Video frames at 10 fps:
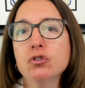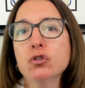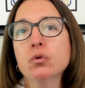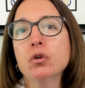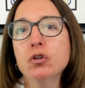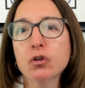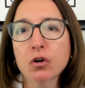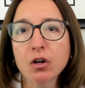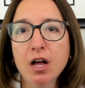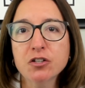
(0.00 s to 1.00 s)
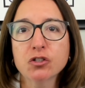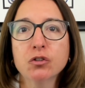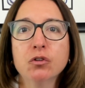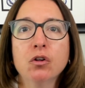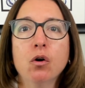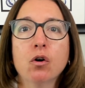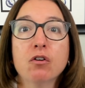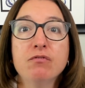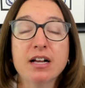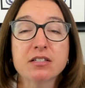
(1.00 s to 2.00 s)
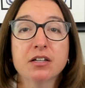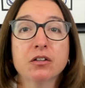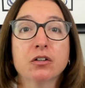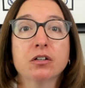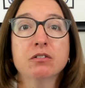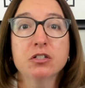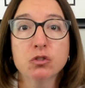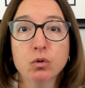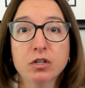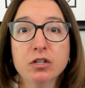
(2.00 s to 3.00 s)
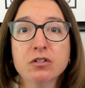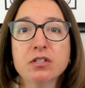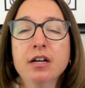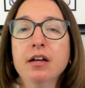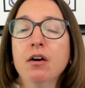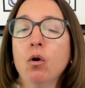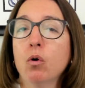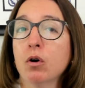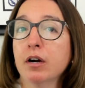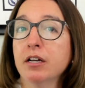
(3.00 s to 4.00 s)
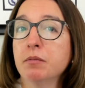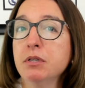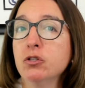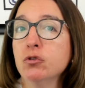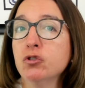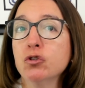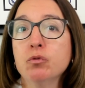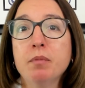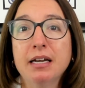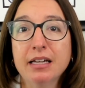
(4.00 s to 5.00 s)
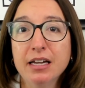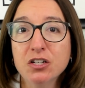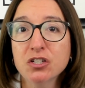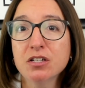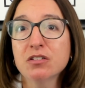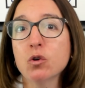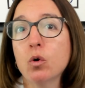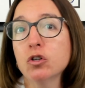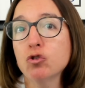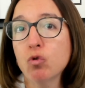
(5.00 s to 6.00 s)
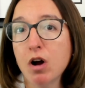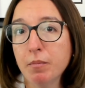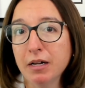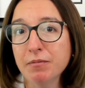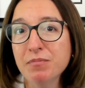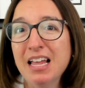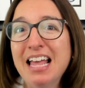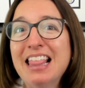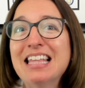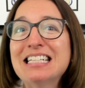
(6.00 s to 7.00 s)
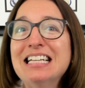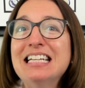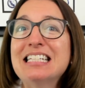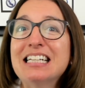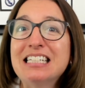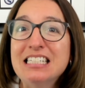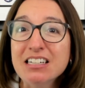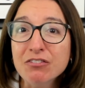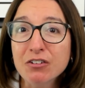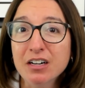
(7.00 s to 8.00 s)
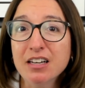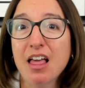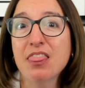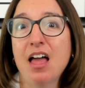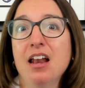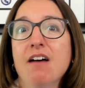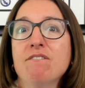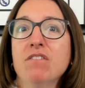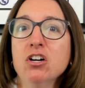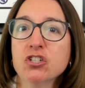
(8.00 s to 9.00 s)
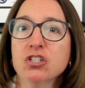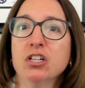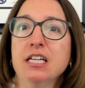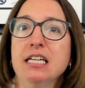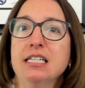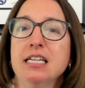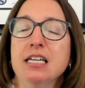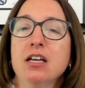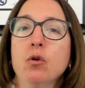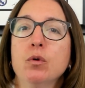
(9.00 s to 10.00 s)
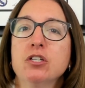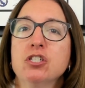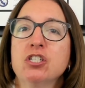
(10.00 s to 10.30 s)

to neurological or vascular disorders, or it could be due to medications or trauma. This is different than functional ED, which